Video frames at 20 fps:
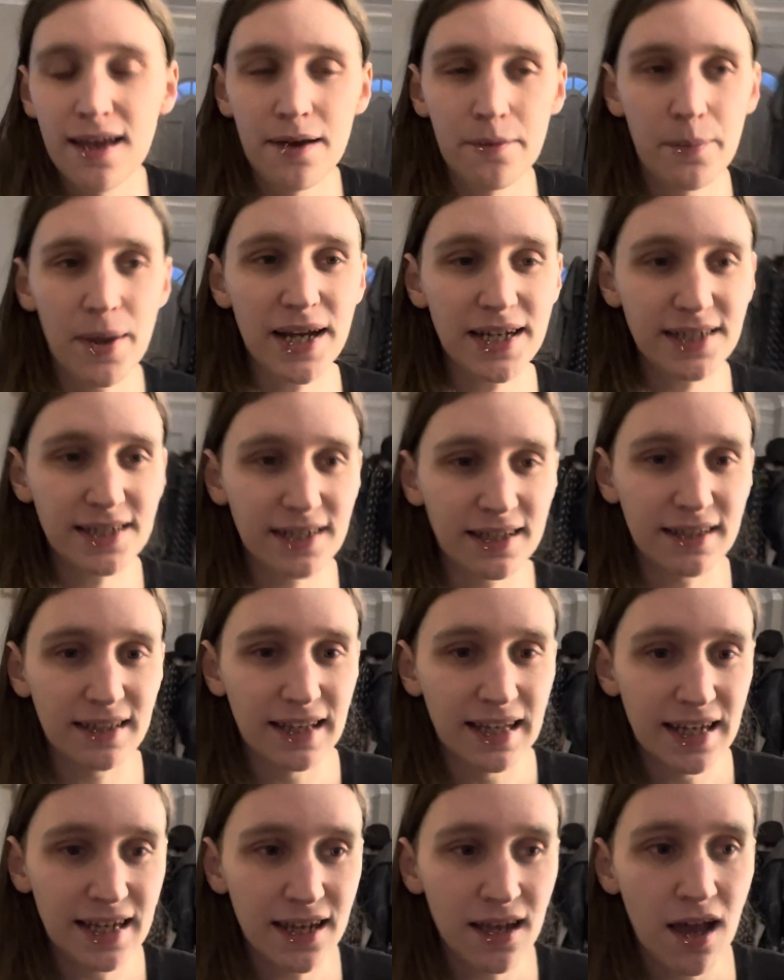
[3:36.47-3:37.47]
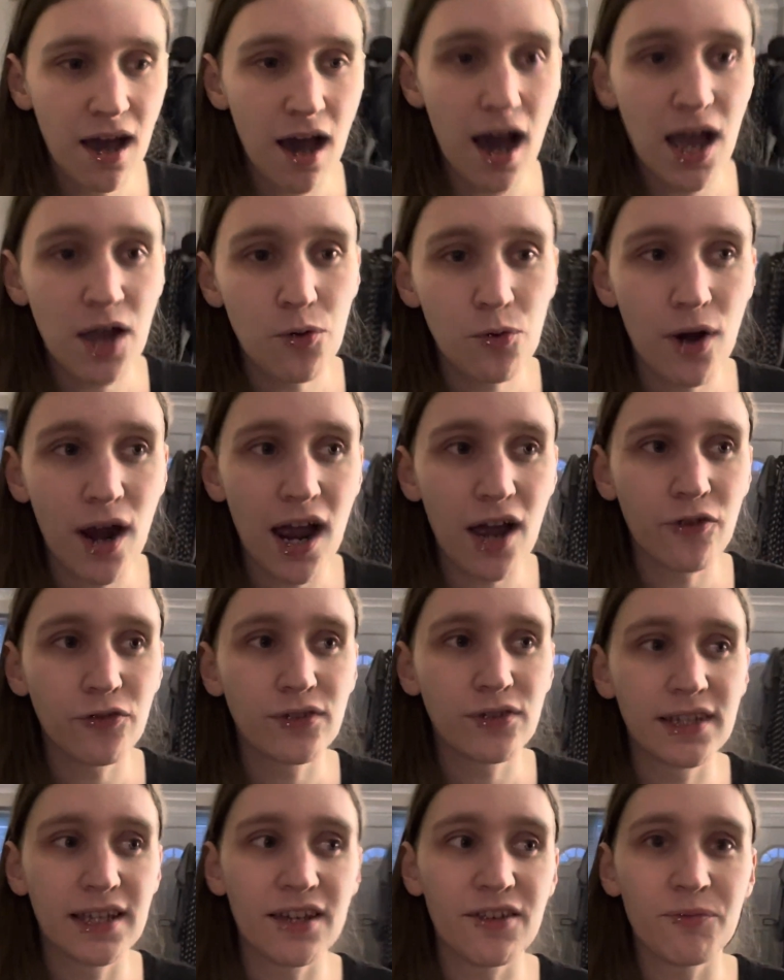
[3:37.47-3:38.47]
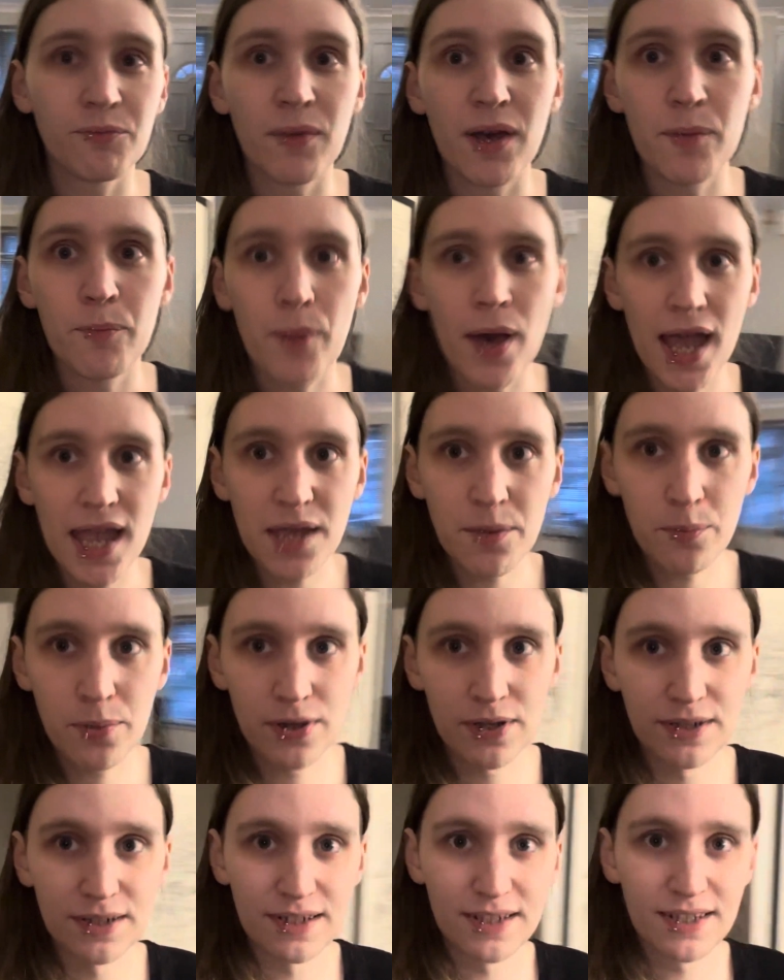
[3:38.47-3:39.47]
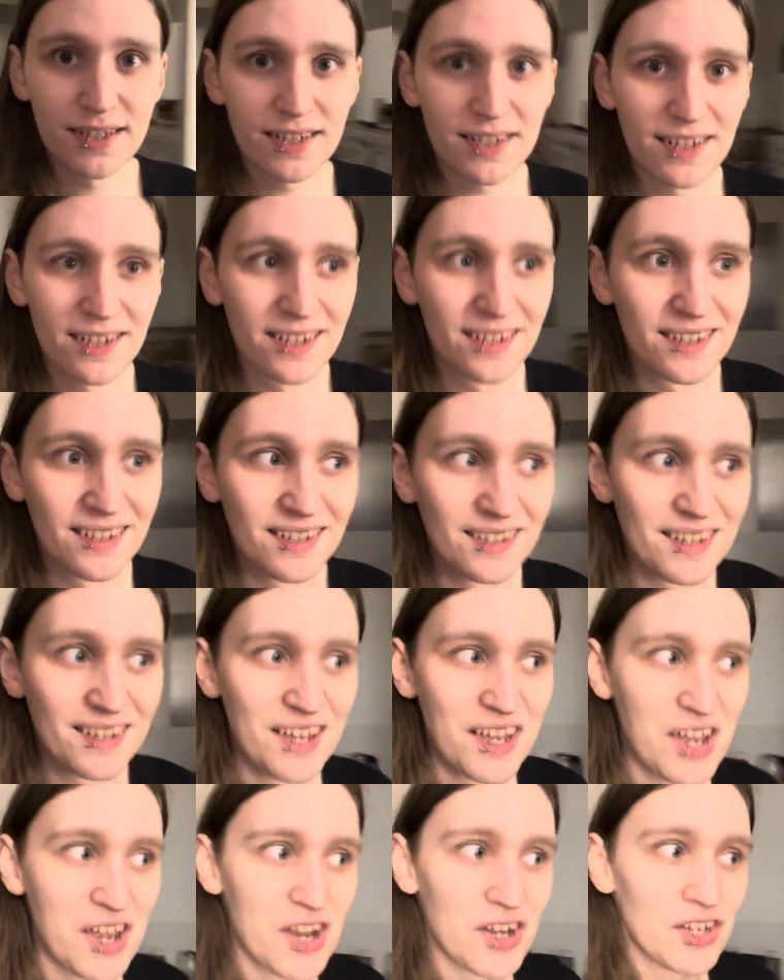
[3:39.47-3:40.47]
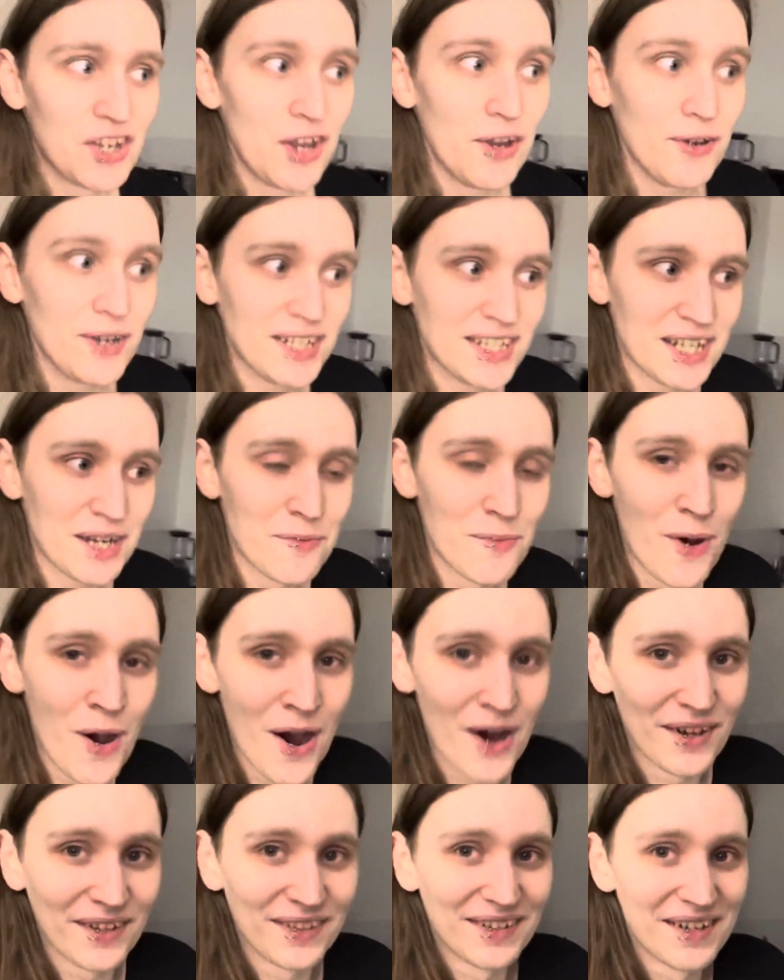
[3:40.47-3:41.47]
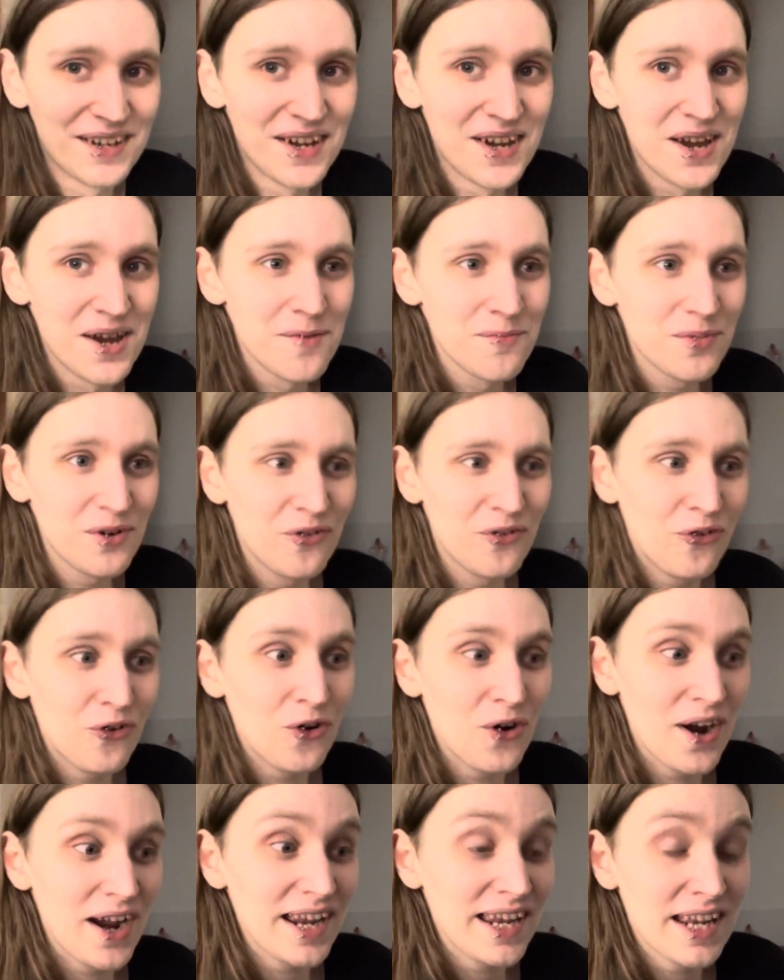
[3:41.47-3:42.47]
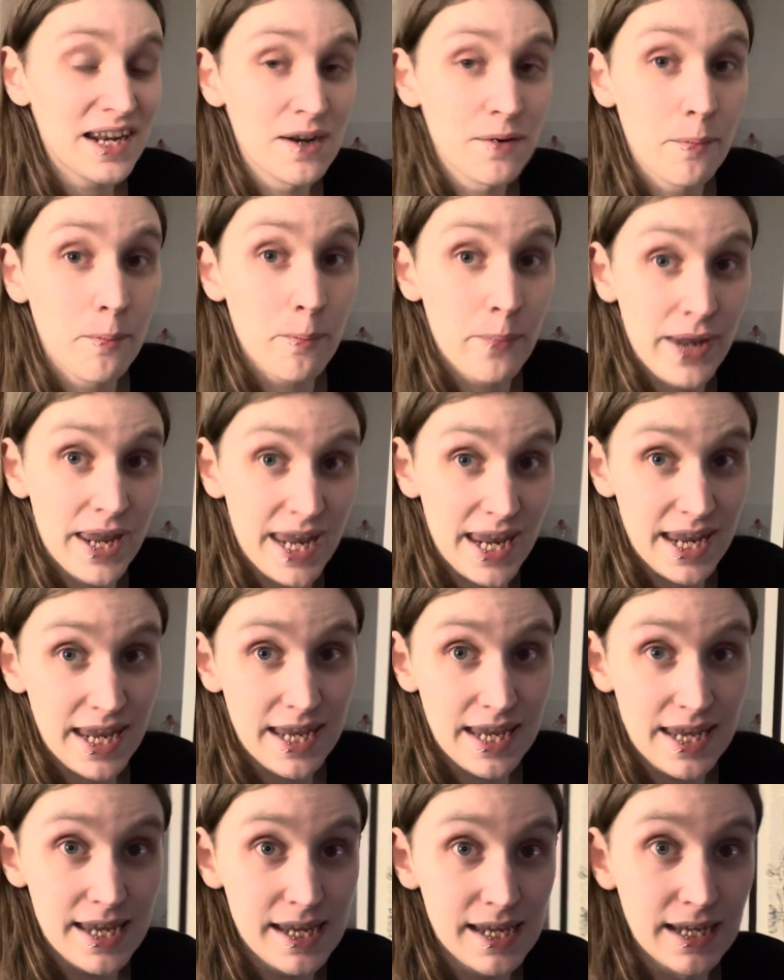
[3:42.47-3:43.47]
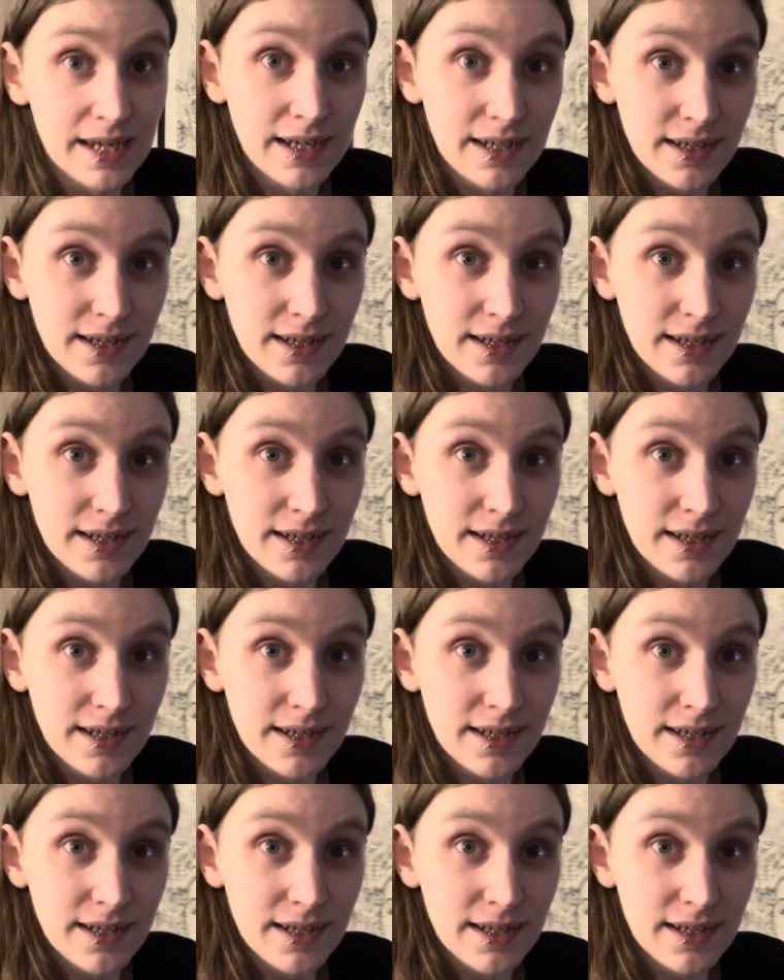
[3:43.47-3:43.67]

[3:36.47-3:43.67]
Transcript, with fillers: Basically, I will have to give my papers to someone before I can pee.